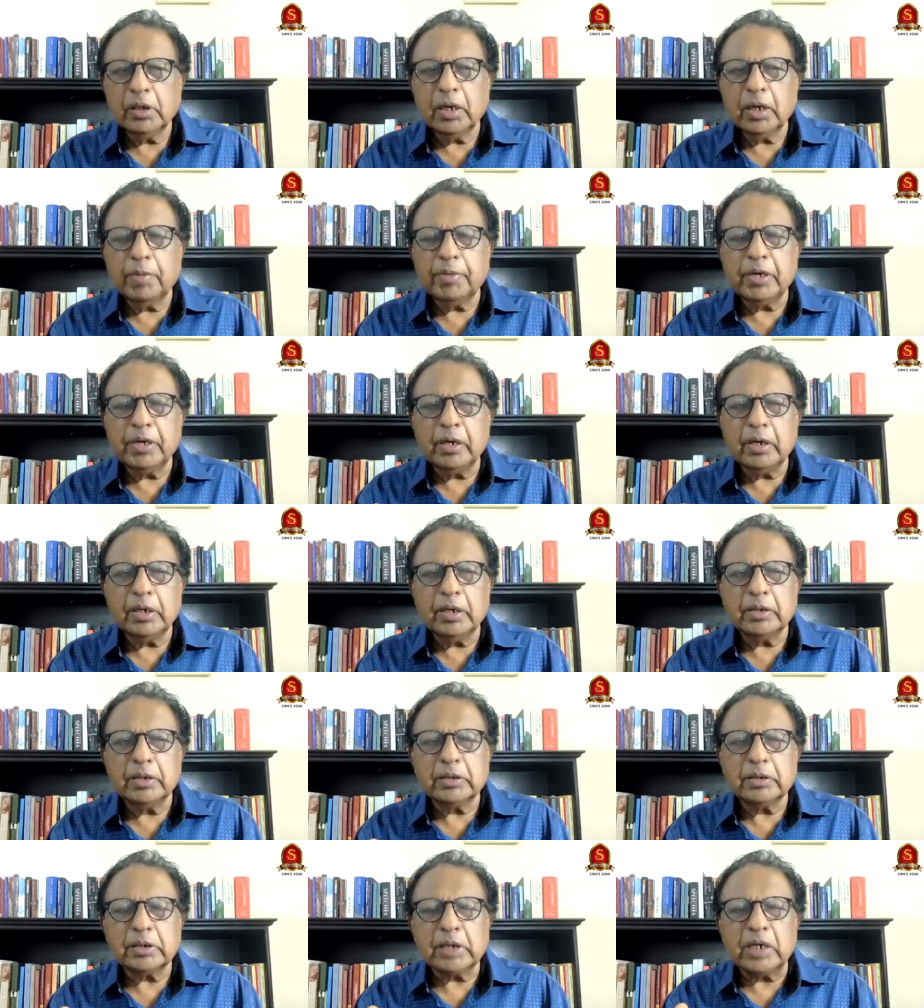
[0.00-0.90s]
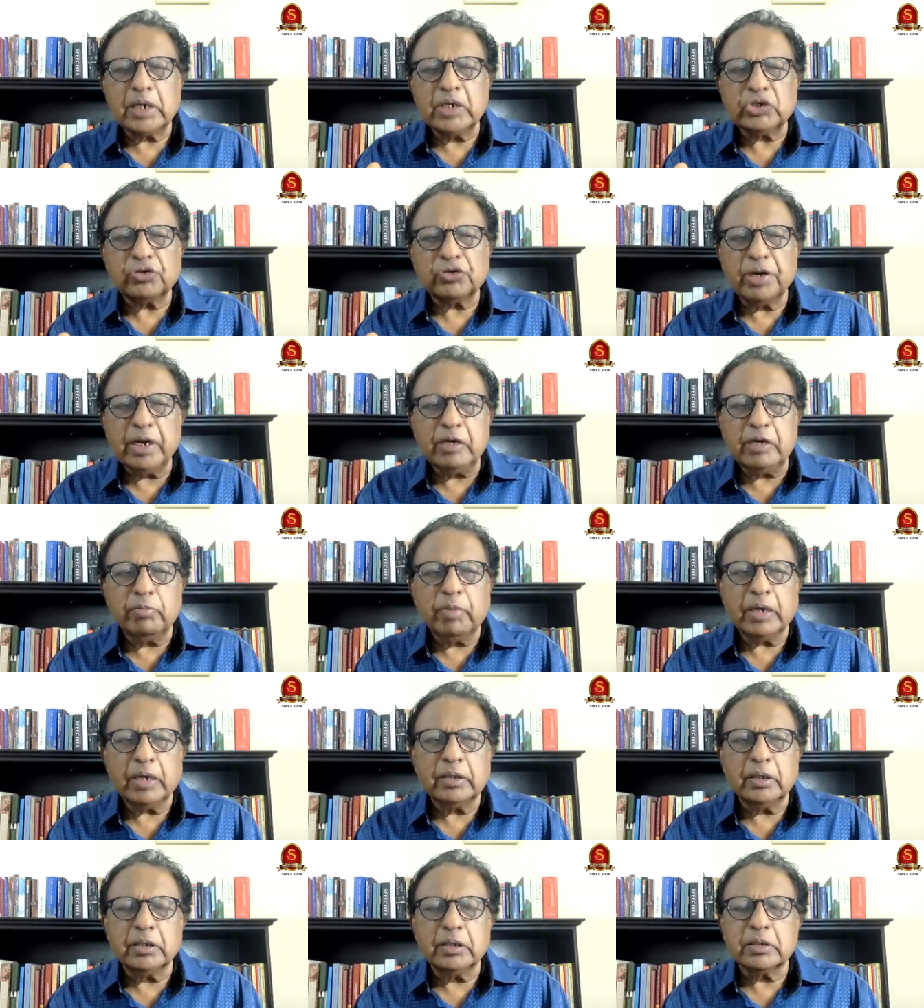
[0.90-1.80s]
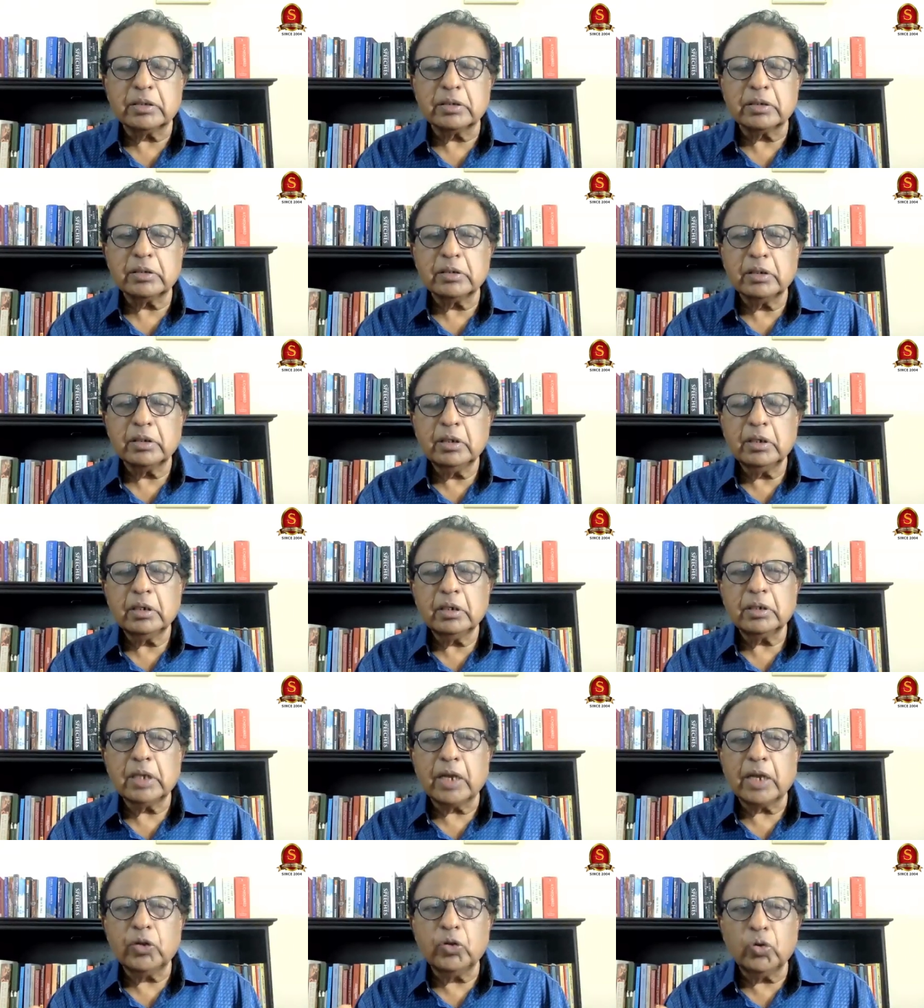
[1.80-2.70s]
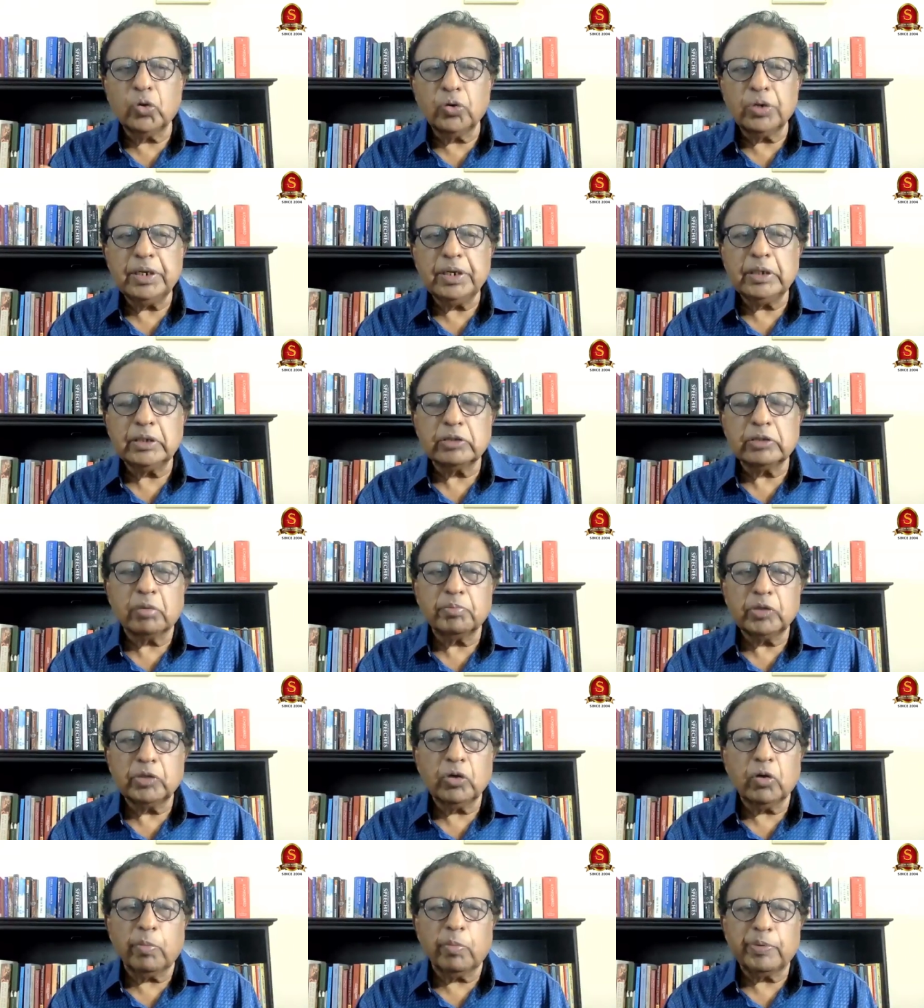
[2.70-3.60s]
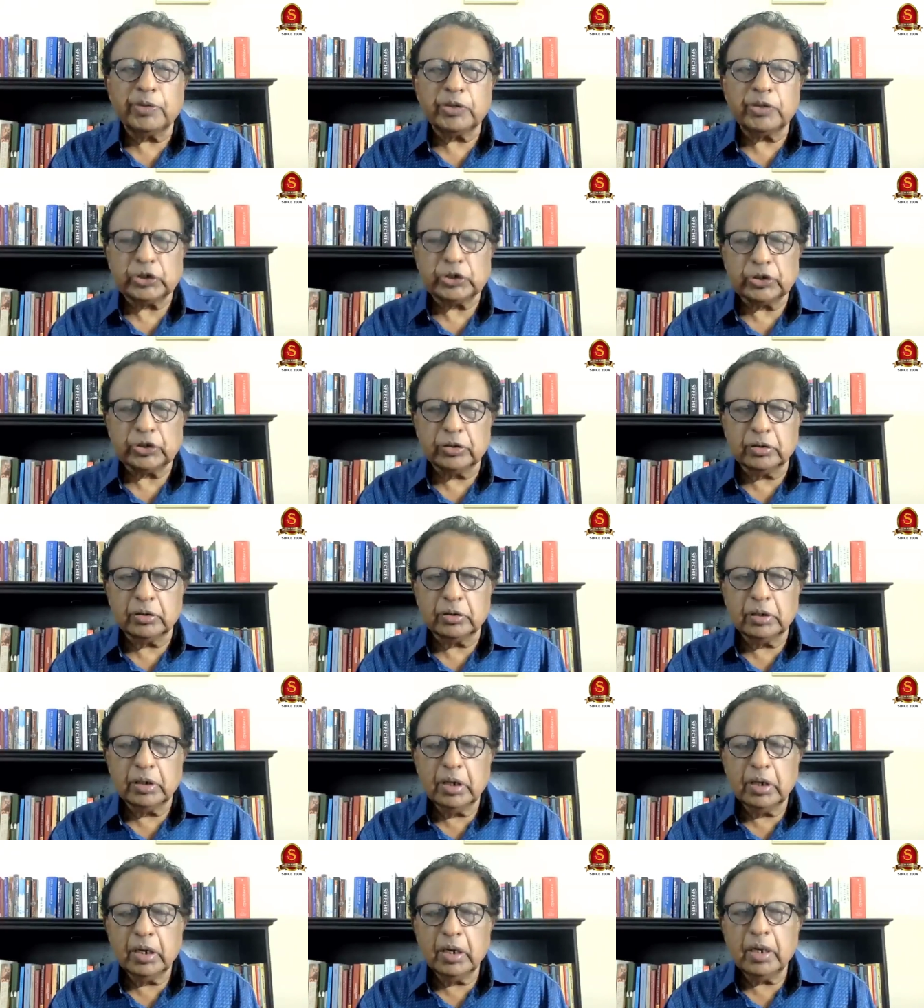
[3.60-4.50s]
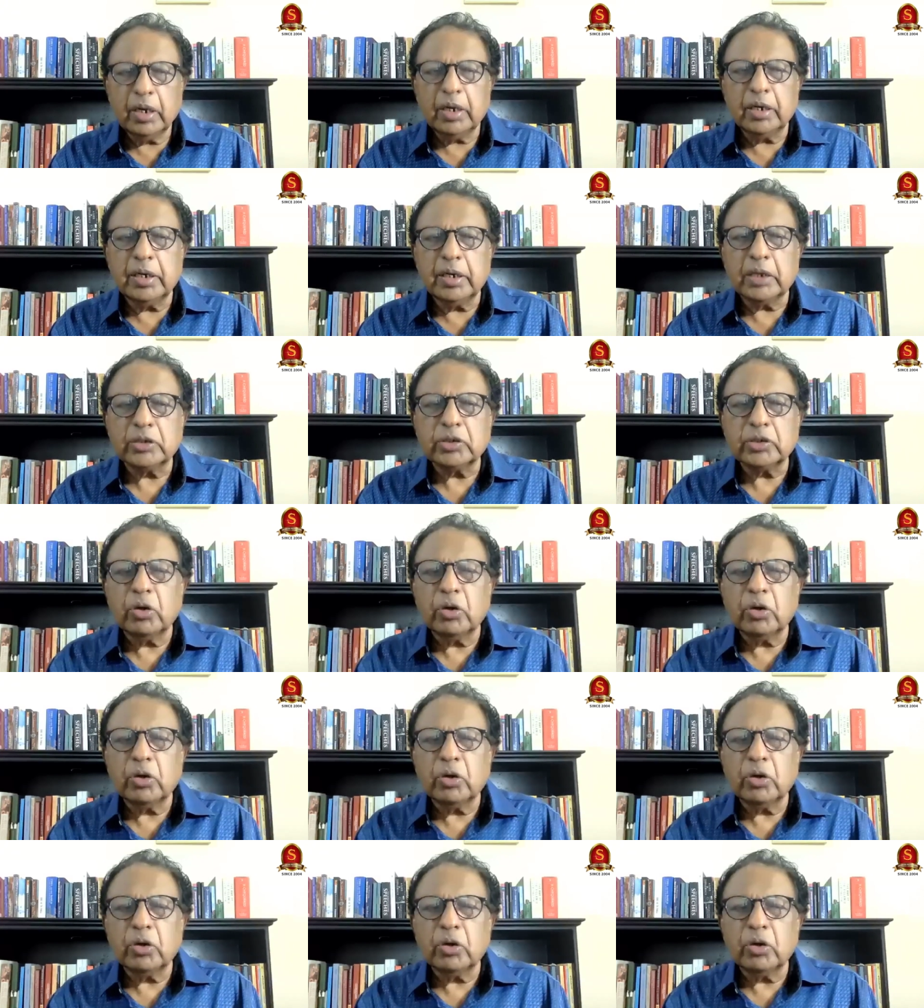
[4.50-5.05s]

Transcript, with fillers: I mean, he is constrained by this, that though he is from the opposition, he does